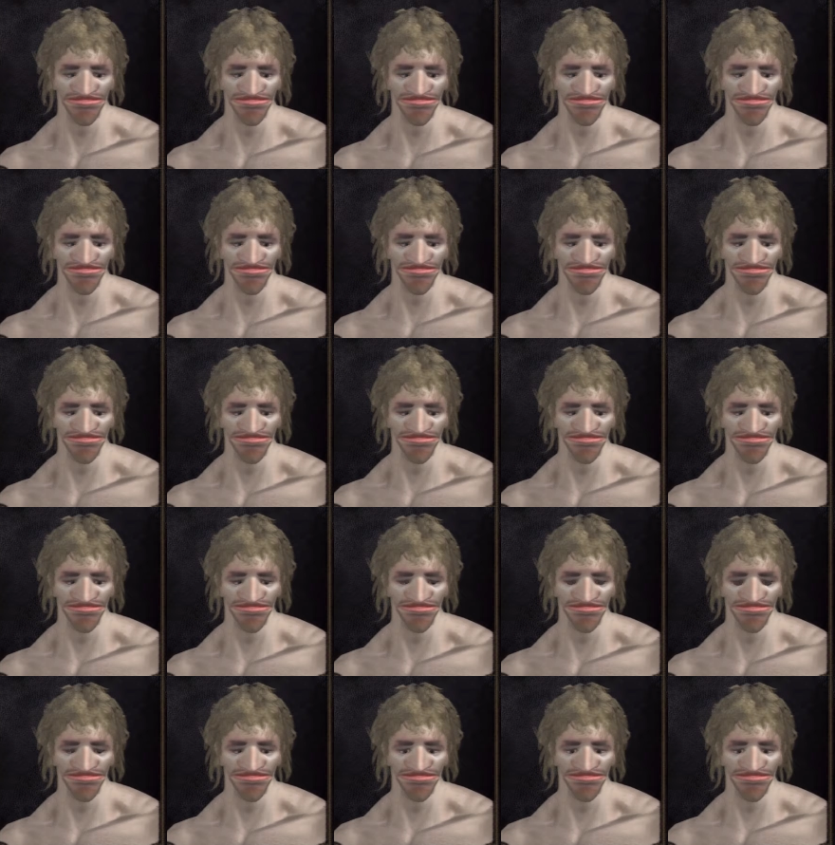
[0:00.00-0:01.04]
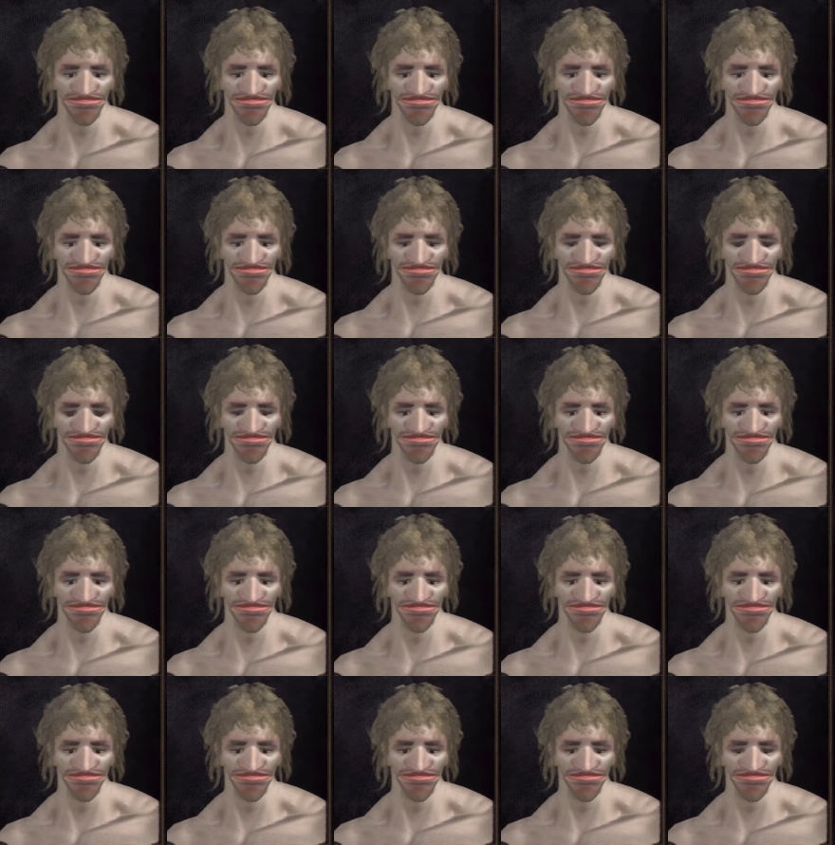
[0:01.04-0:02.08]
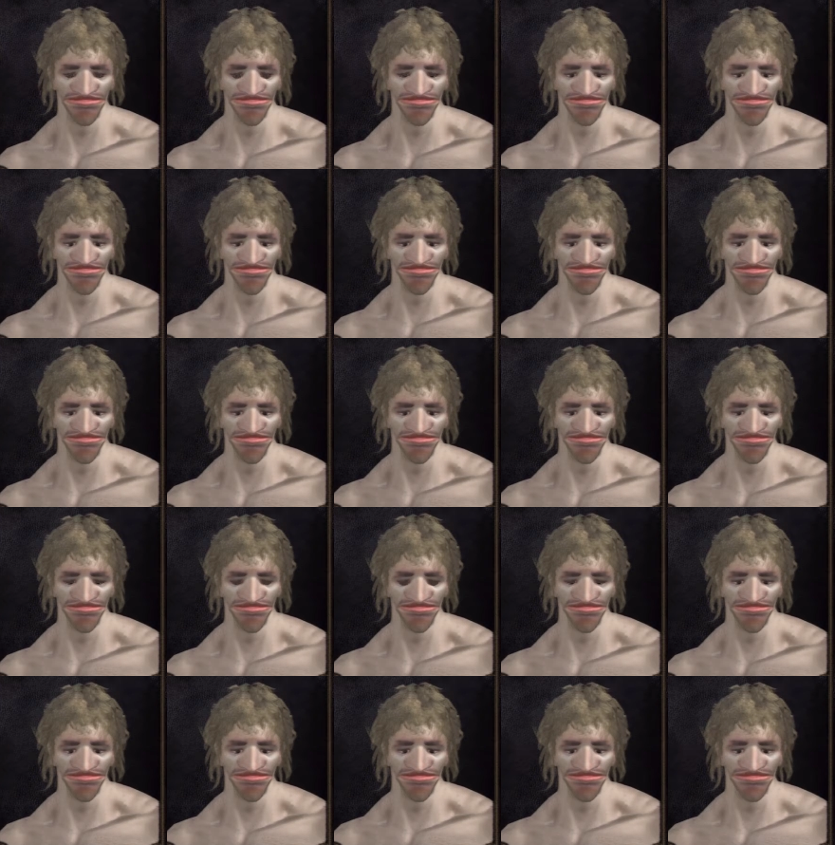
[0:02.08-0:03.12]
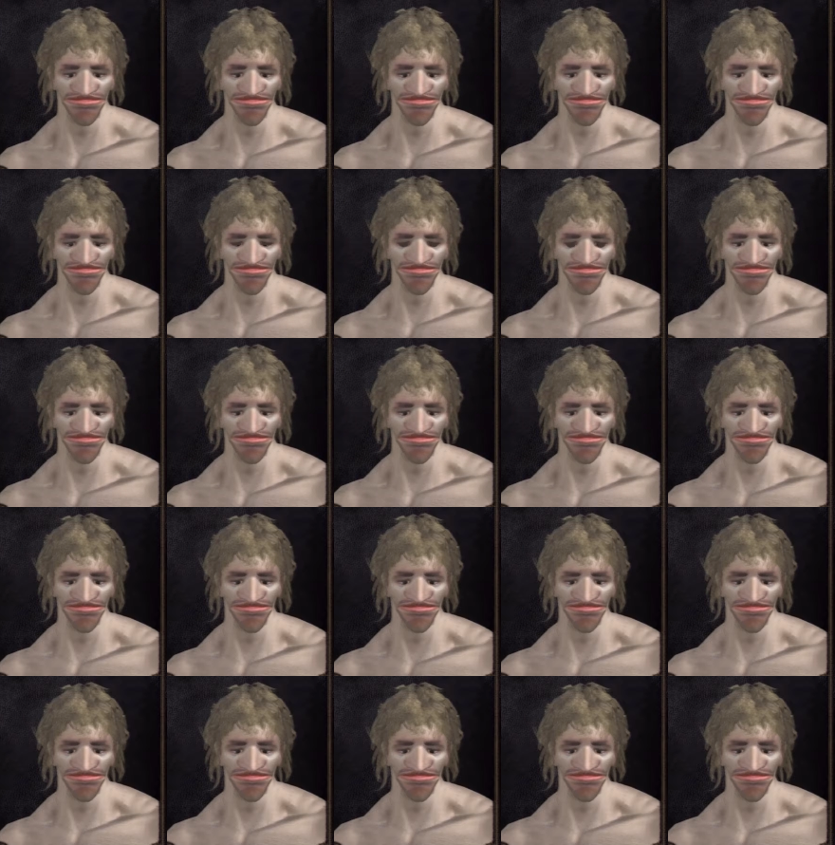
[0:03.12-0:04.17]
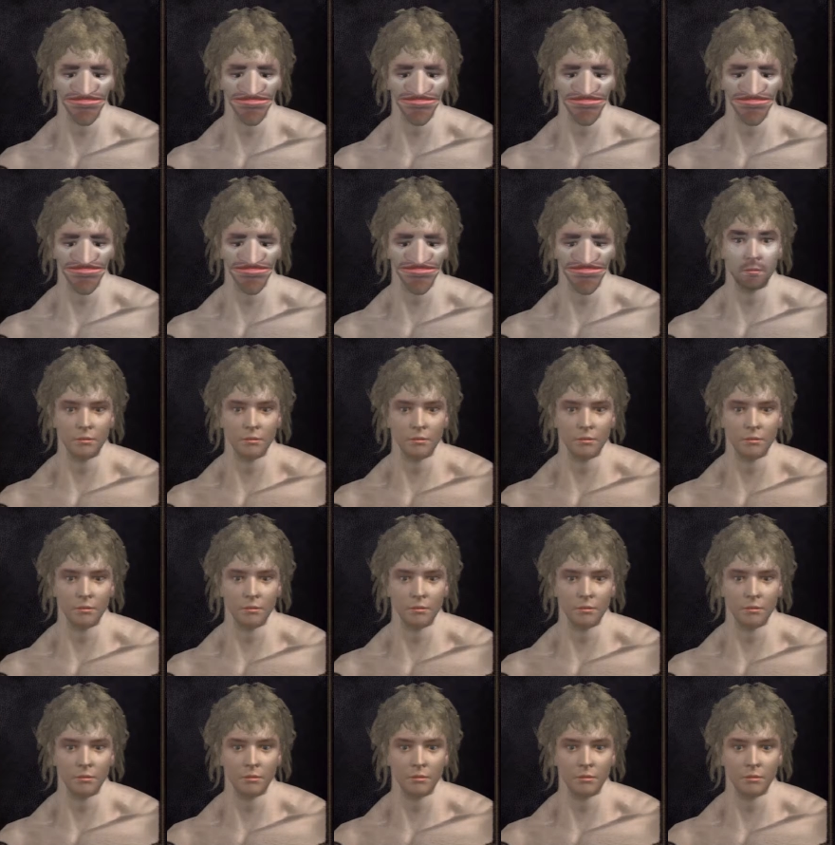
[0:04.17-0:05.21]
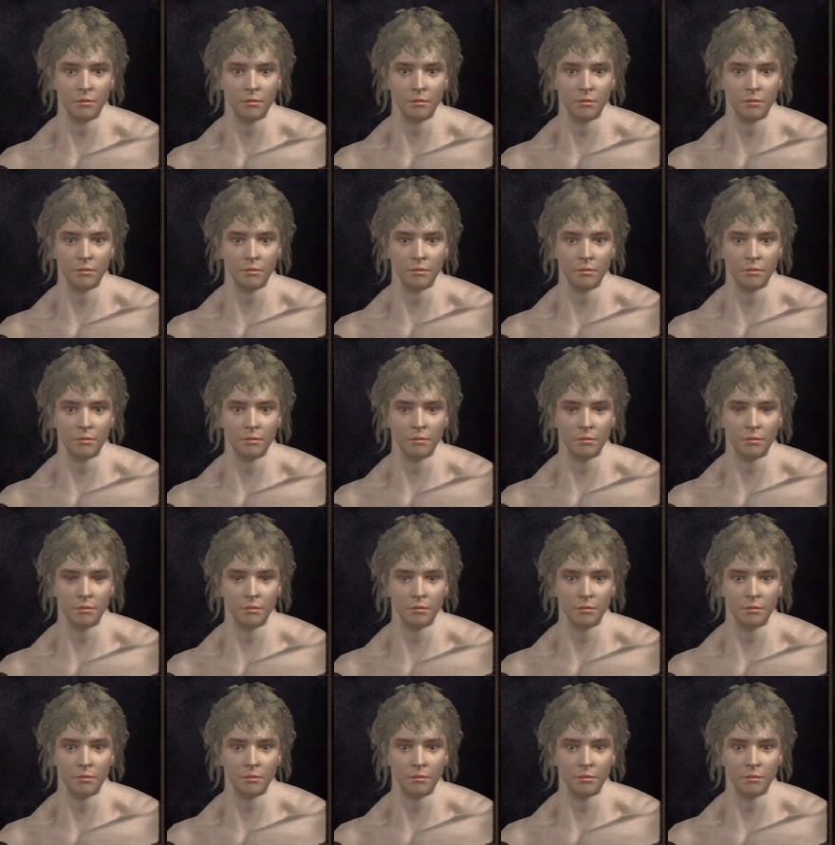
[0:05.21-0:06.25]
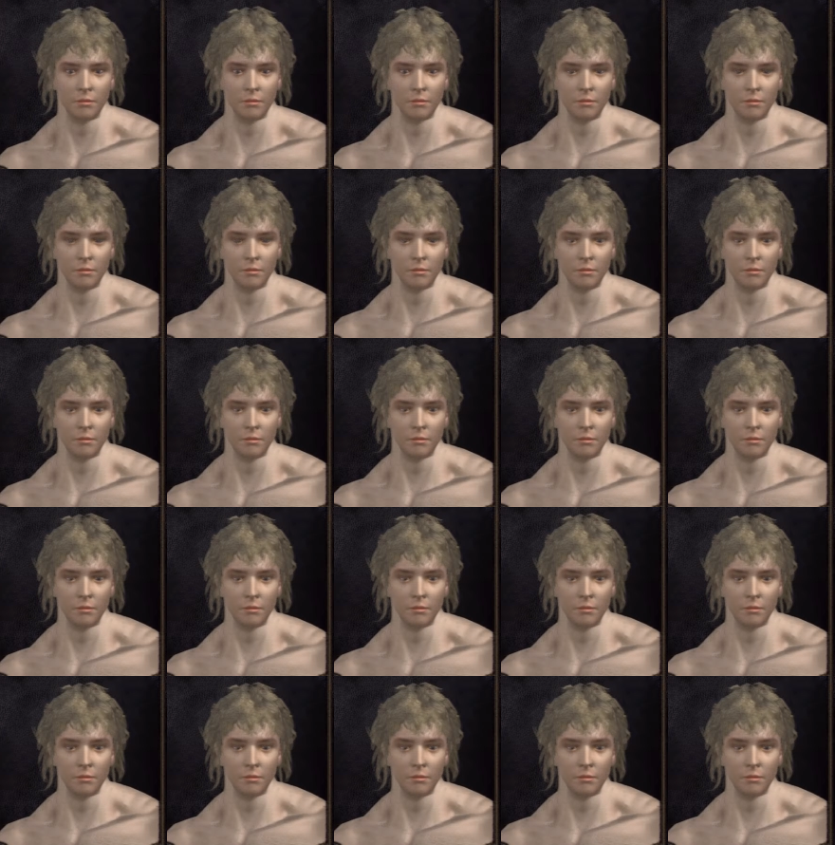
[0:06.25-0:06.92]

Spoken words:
[no speech]